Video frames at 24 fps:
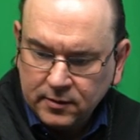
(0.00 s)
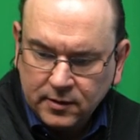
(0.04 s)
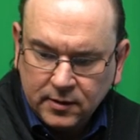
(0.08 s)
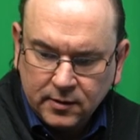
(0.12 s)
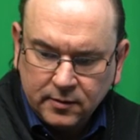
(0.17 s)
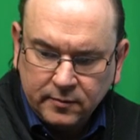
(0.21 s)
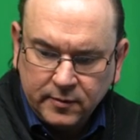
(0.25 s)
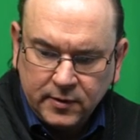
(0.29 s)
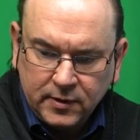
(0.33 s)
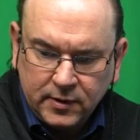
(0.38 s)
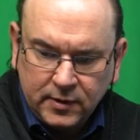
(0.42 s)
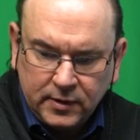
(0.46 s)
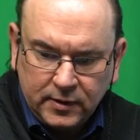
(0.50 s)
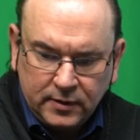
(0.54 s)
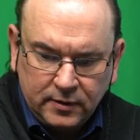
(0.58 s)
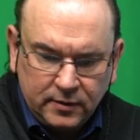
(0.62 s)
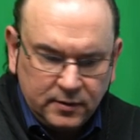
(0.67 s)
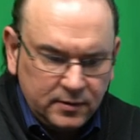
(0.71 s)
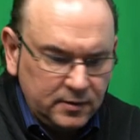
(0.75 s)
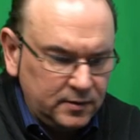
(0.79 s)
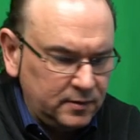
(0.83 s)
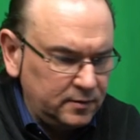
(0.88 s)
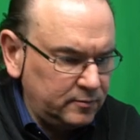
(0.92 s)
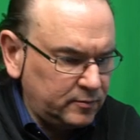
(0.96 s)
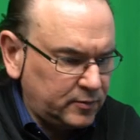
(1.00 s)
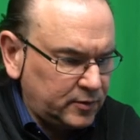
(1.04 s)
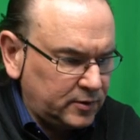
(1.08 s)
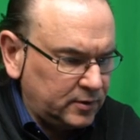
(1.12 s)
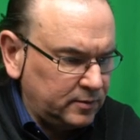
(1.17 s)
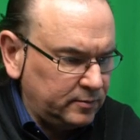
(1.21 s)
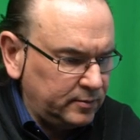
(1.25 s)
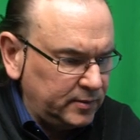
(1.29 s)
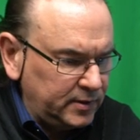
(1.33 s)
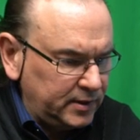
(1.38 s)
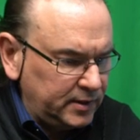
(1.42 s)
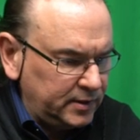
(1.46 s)
I mean, it's
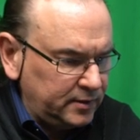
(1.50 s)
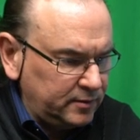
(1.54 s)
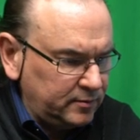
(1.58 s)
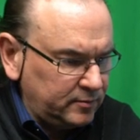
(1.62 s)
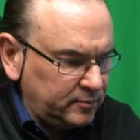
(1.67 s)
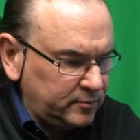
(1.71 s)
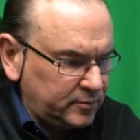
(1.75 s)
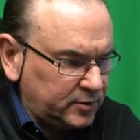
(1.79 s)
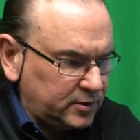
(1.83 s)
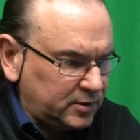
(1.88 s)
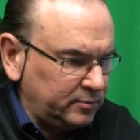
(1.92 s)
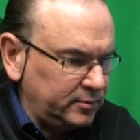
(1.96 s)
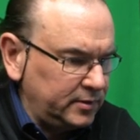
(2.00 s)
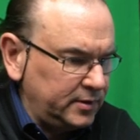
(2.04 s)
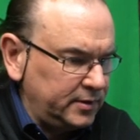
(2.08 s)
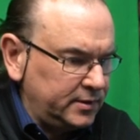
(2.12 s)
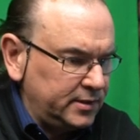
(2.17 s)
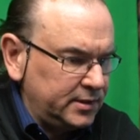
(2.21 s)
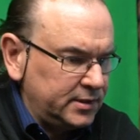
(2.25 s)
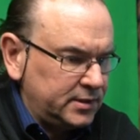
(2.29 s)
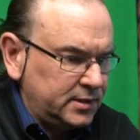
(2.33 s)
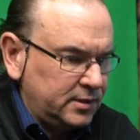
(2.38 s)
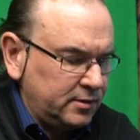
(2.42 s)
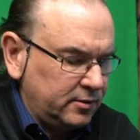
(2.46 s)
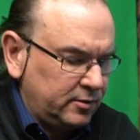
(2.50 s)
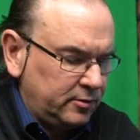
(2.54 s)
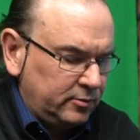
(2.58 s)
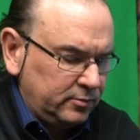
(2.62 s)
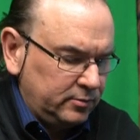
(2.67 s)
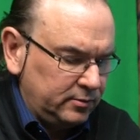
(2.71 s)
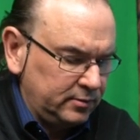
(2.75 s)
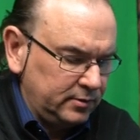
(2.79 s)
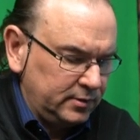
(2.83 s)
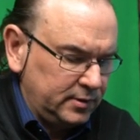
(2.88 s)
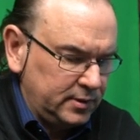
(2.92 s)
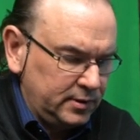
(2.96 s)
probably this
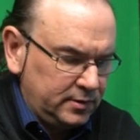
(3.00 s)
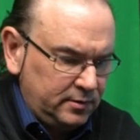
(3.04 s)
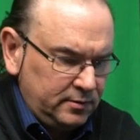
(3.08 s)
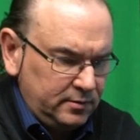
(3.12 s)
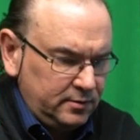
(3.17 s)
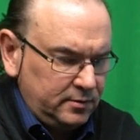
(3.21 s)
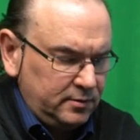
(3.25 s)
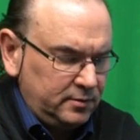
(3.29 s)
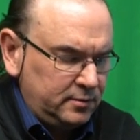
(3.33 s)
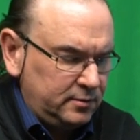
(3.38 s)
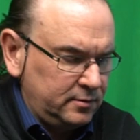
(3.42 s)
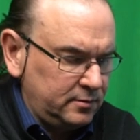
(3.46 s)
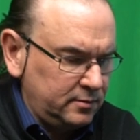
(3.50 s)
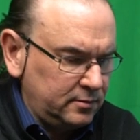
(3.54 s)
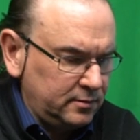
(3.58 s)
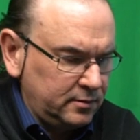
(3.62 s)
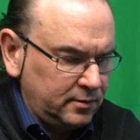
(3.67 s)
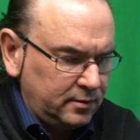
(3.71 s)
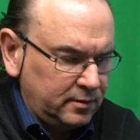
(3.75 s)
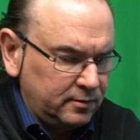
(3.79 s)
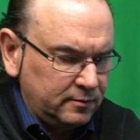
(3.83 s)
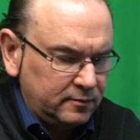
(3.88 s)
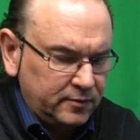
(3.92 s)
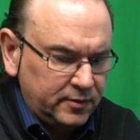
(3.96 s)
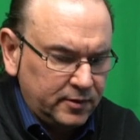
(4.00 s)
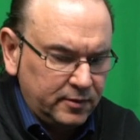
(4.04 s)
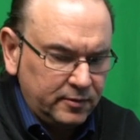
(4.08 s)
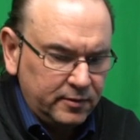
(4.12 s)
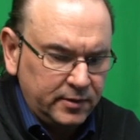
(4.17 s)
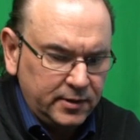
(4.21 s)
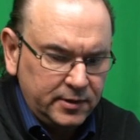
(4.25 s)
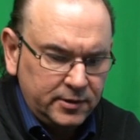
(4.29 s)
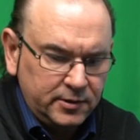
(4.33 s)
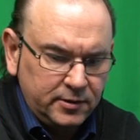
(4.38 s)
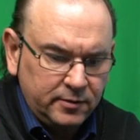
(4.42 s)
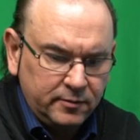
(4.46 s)
whole
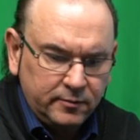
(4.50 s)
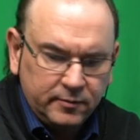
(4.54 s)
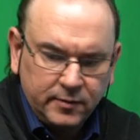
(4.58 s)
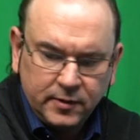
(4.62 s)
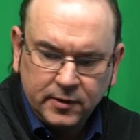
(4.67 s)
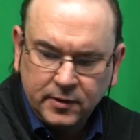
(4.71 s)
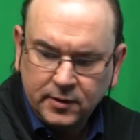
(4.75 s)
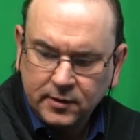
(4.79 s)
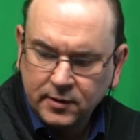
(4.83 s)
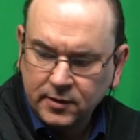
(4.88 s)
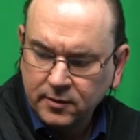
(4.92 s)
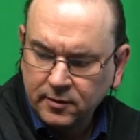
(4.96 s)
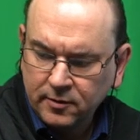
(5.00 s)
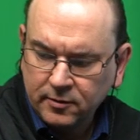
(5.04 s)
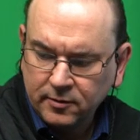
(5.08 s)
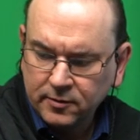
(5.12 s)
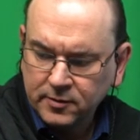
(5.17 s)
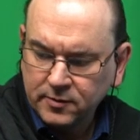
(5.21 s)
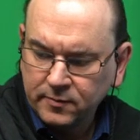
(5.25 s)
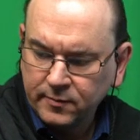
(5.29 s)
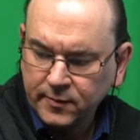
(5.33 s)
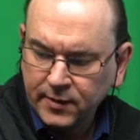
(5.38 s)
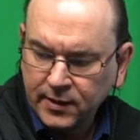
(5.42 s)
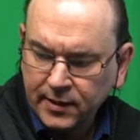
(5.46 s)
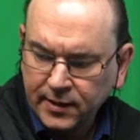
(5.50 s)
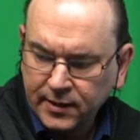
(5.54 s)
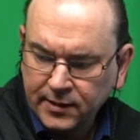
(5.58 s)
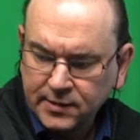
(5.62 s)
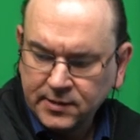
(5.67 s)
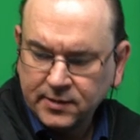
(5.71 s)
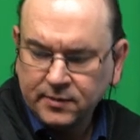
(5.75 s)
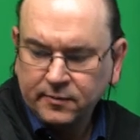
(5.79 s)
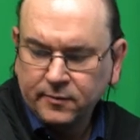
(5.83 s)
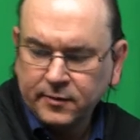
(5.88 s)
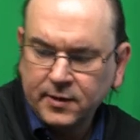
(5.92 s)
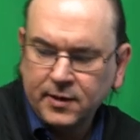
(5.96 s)
configuration, it cost me less
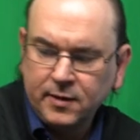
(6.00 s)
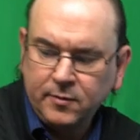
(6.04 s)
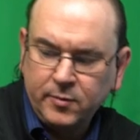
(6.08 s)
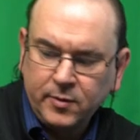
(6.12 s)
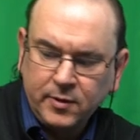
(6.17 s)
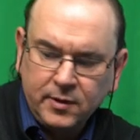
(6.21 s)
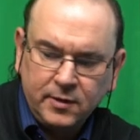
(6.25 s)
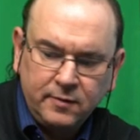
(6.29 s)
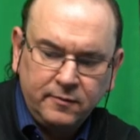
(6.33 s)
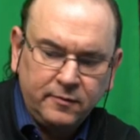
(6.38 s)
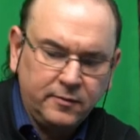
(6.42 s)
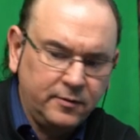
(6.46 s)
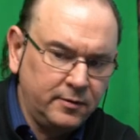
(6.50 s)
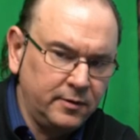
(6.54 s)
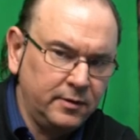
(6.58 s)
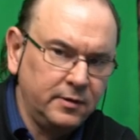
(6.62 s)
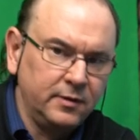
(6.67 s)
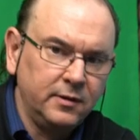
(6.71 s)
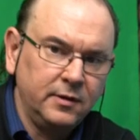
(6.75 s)
than what I paid for